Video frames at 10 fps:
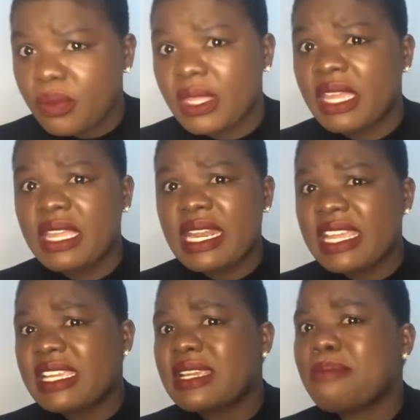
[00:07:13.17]

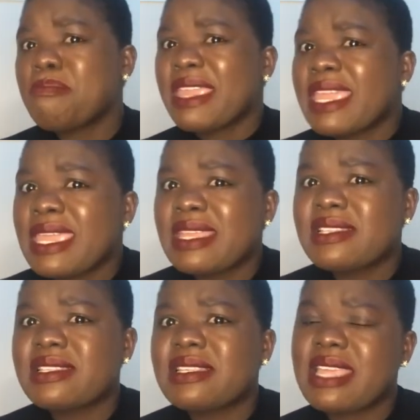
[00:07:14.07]
like
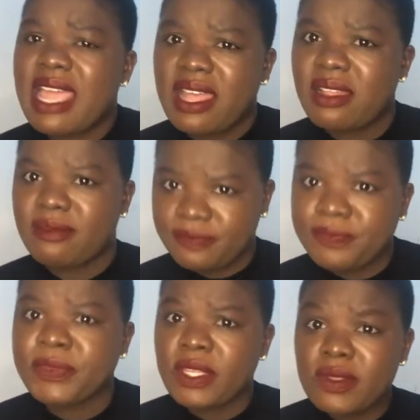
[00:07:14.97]
meat. Yeah,
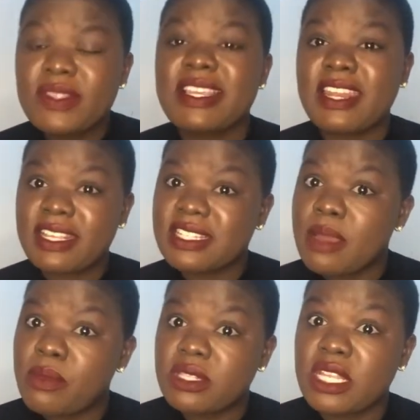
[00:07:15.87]
those are
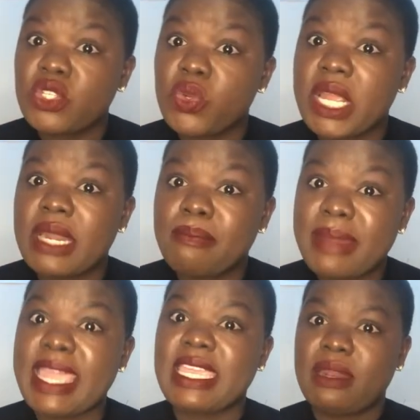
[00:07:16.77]
examples that you can
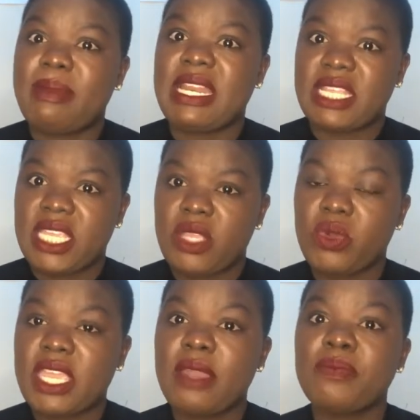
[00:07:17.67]
buy in bulky.
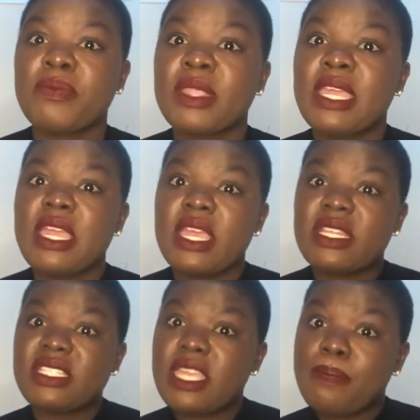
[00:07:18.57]
Okay,
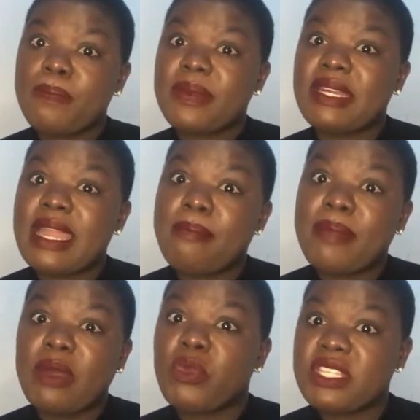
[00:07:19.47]
tip number, we